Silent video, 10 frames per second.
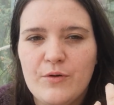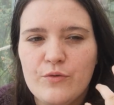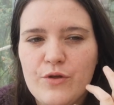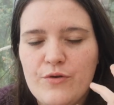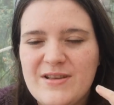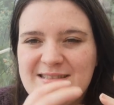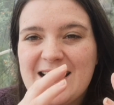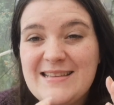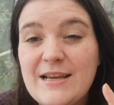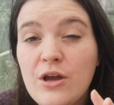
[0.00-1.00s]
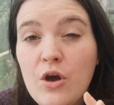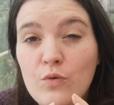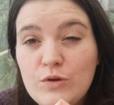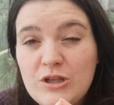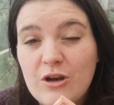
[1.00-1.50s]
although the setting
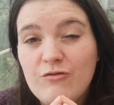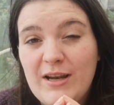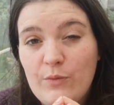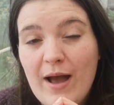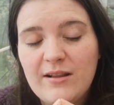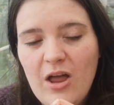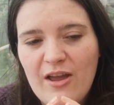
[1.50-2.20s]
was done really well,